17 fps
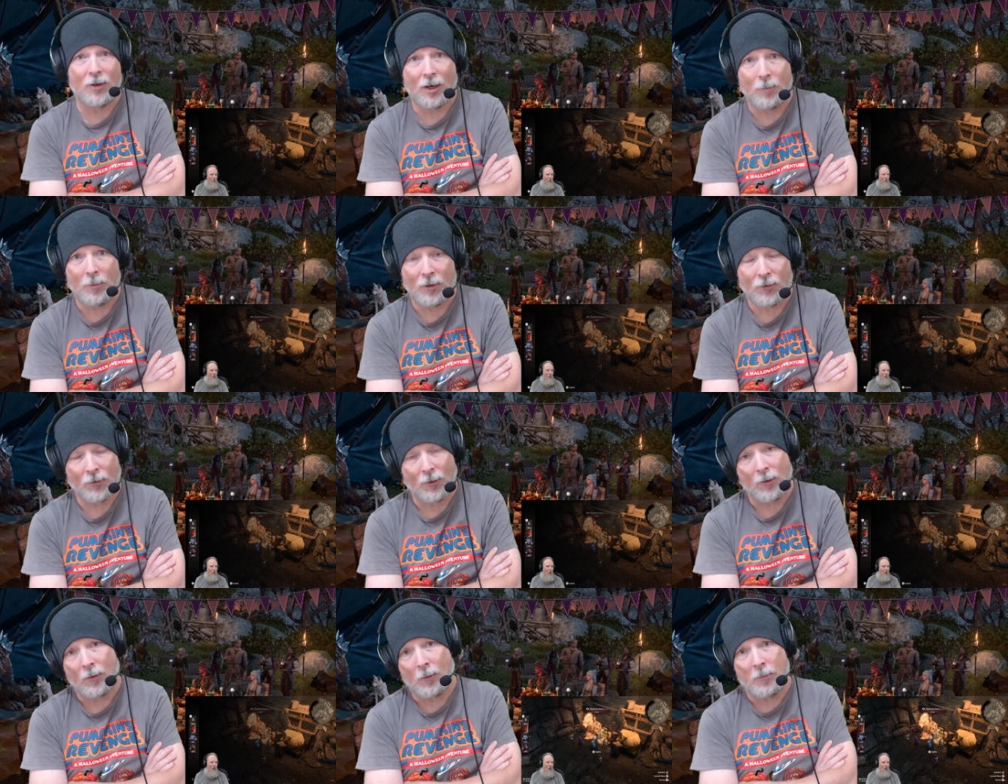that I missed.
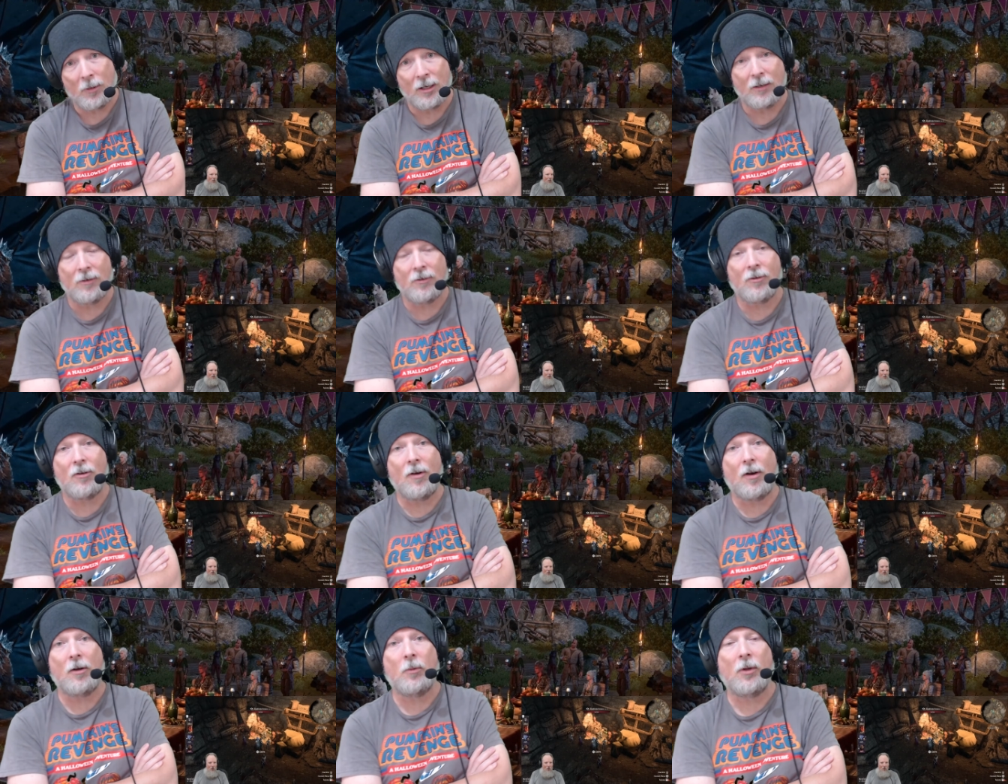So I immediately turned
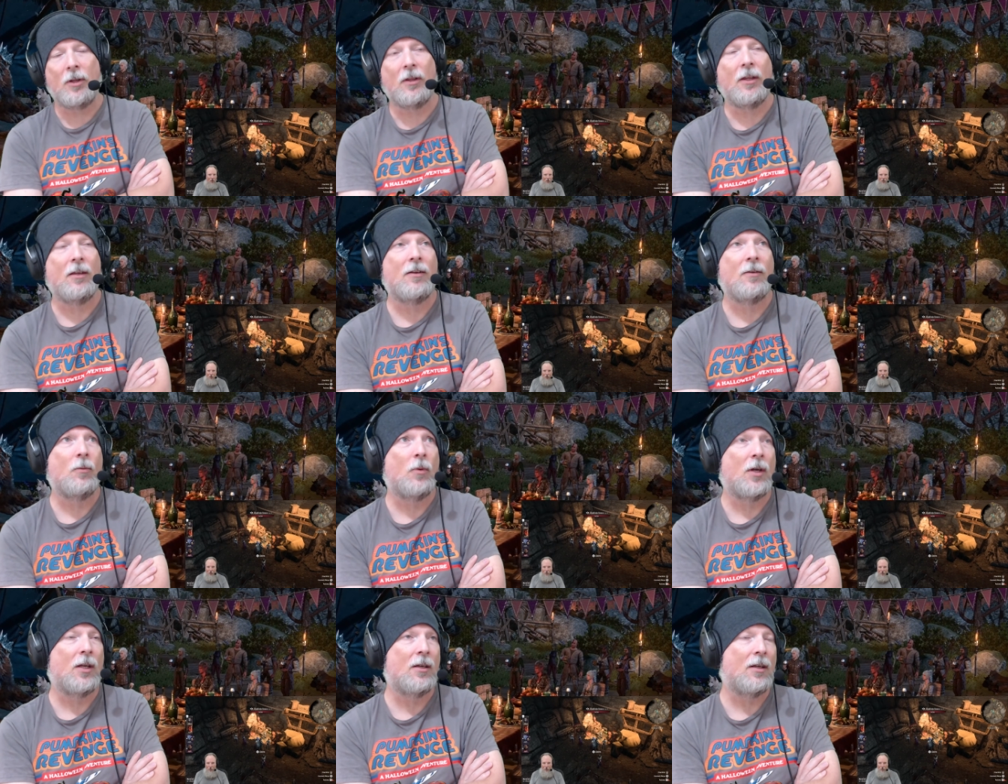around and went and,
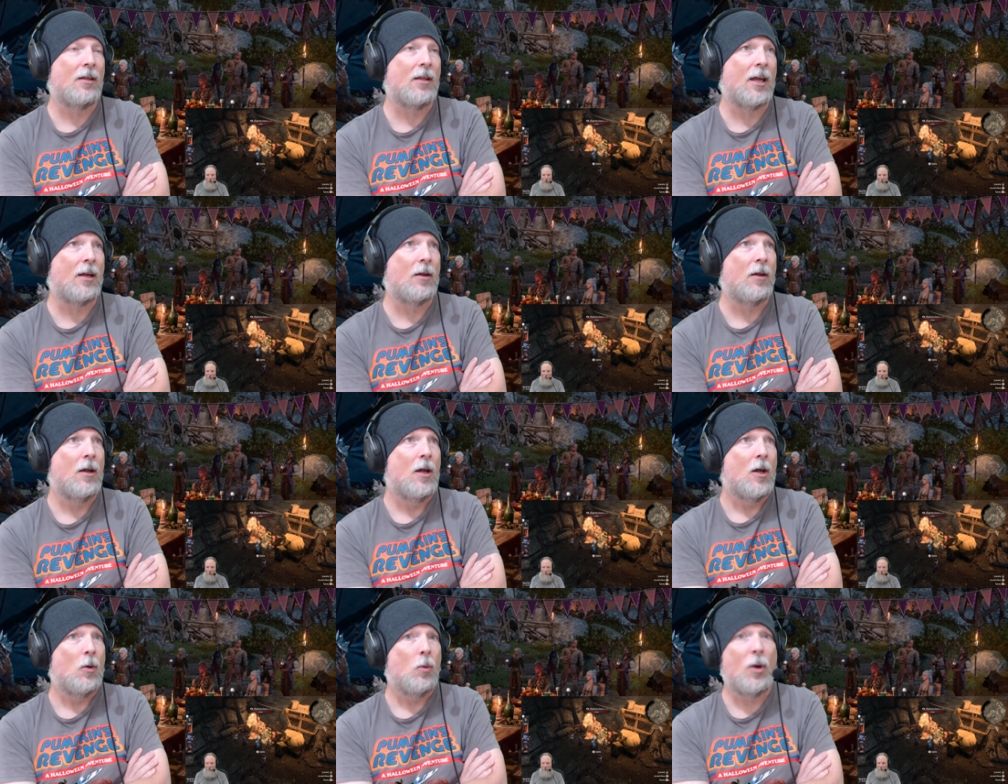went and did like
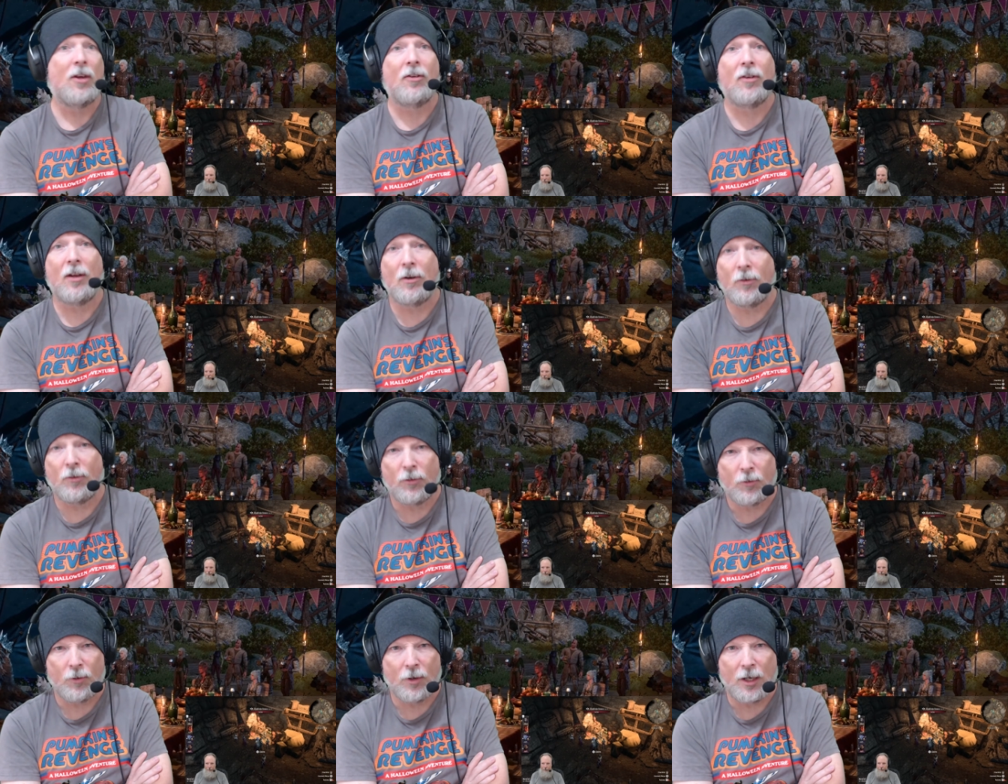Wasteland
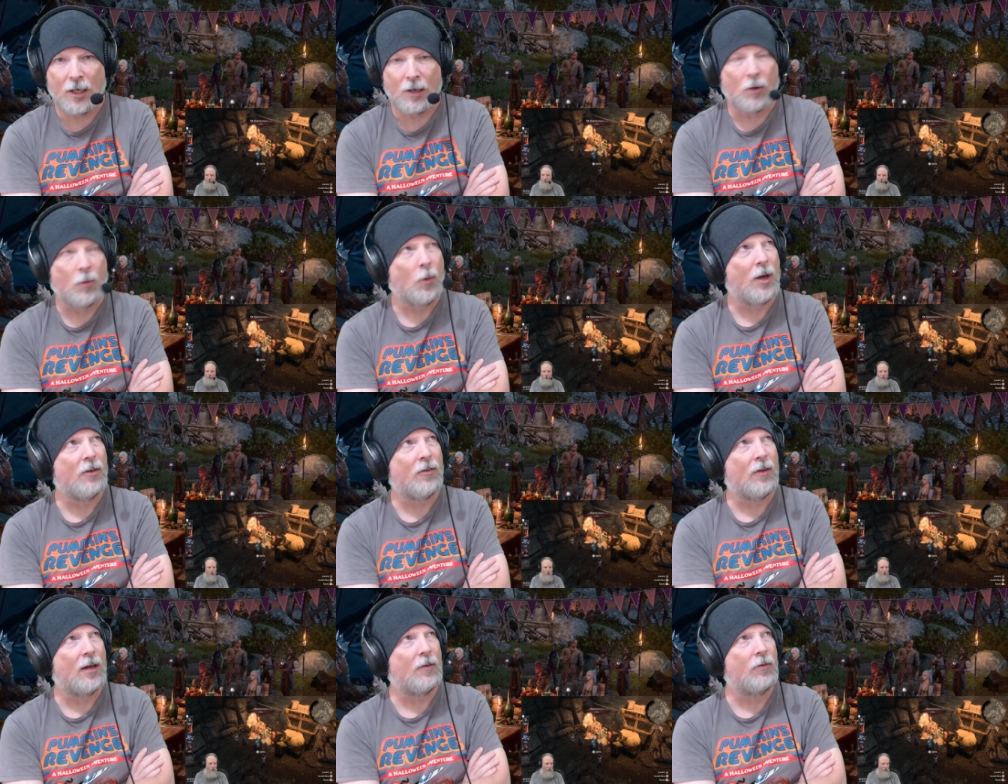three, or
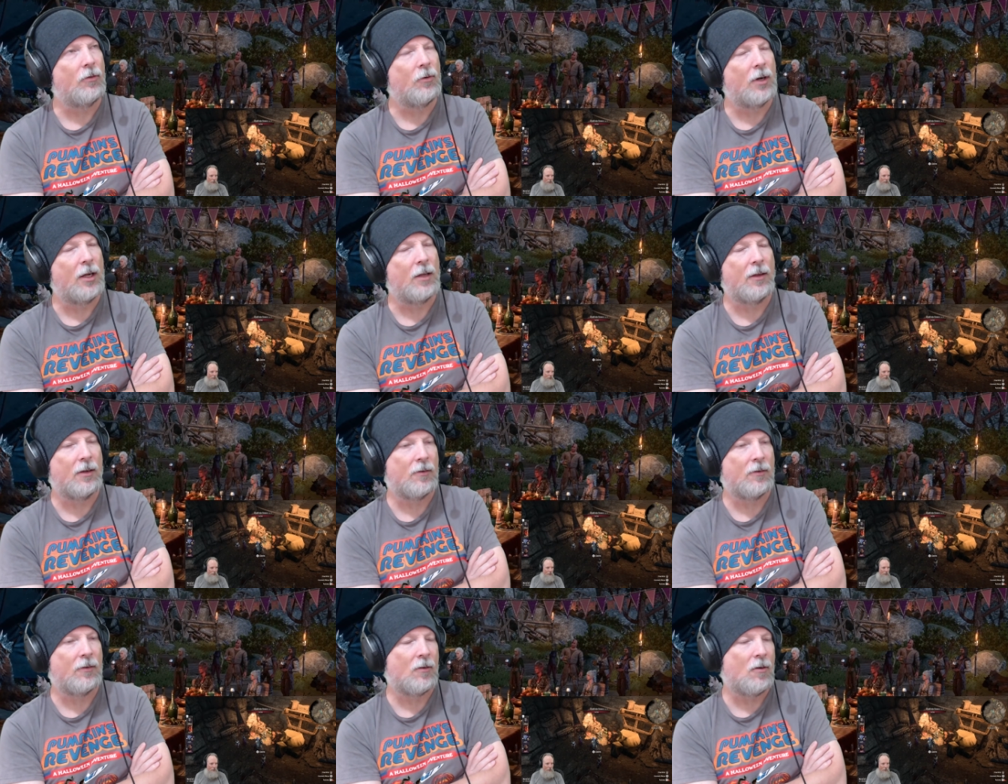Wasteland three, I think
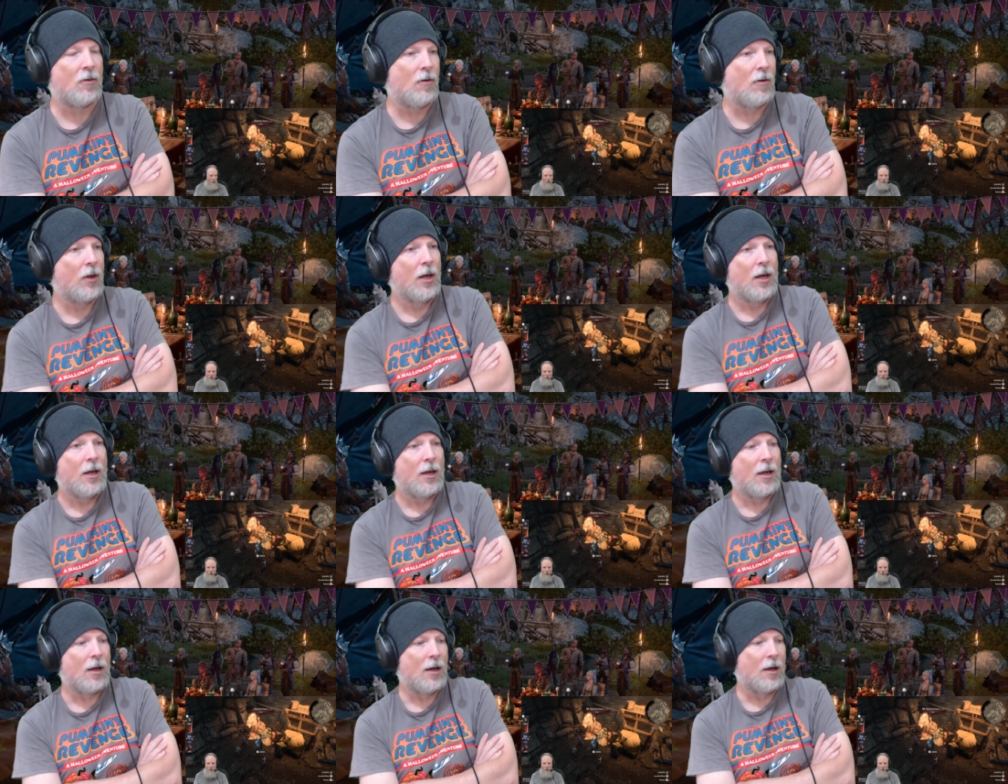it's called,
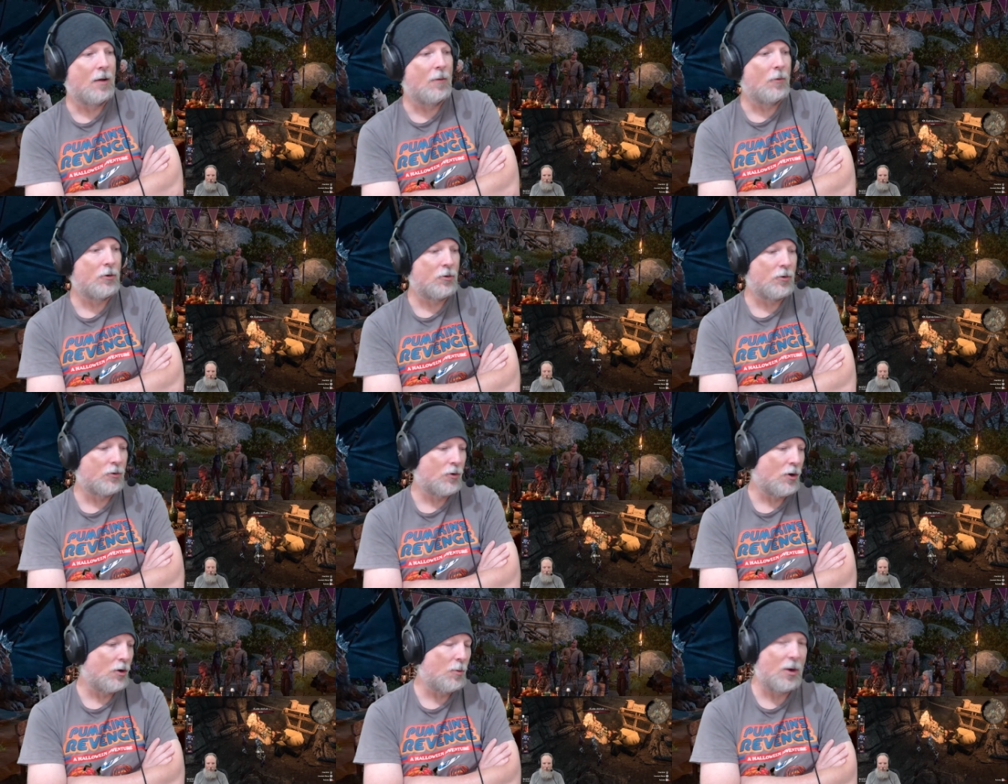um, which is
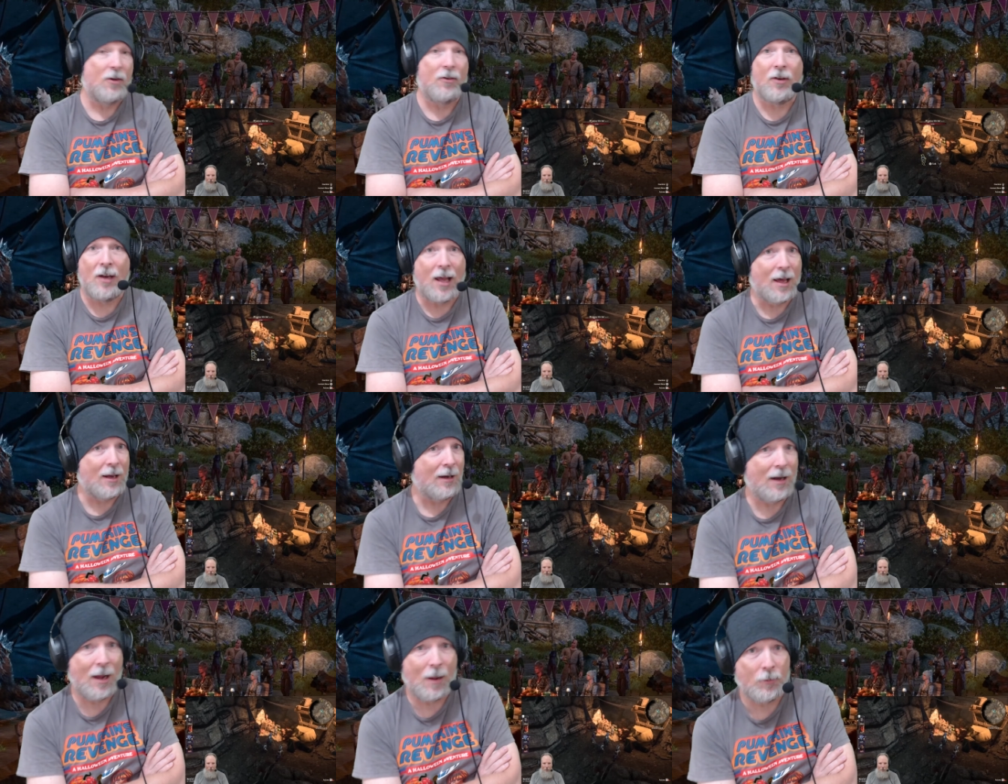turn-based, and
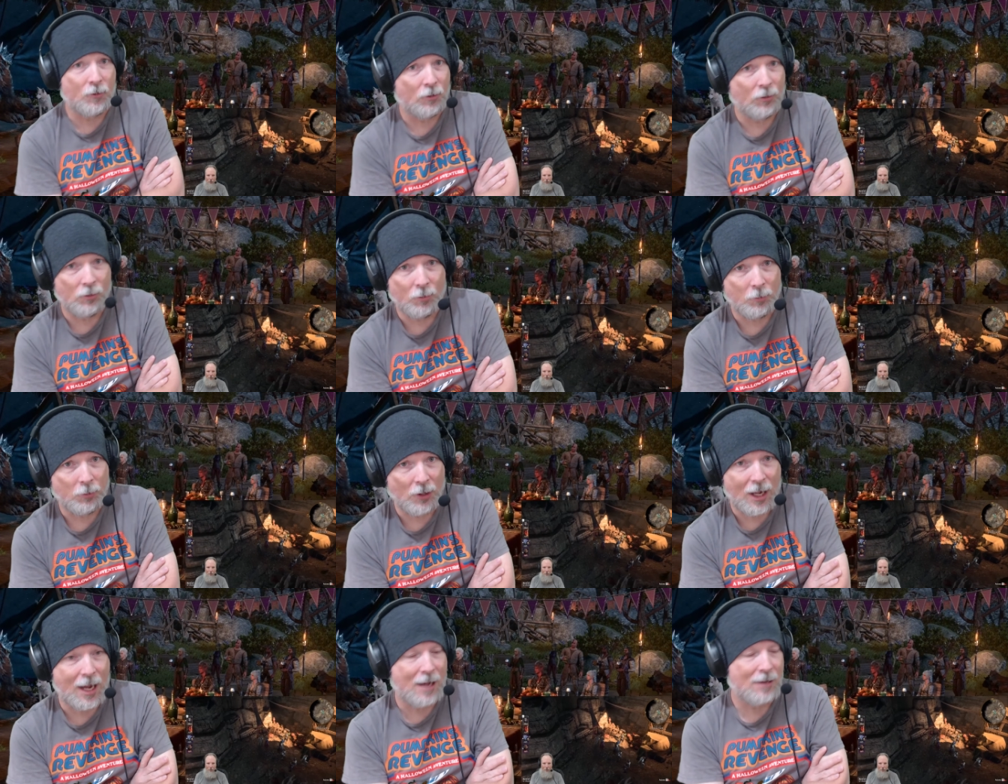had an absolute
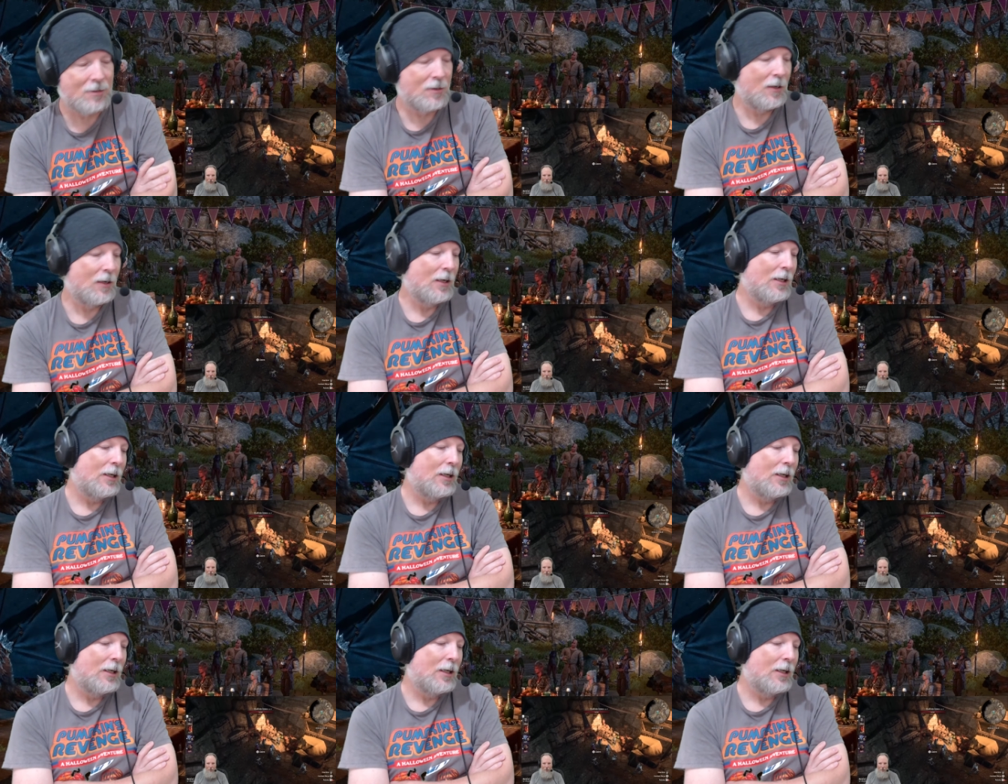blast.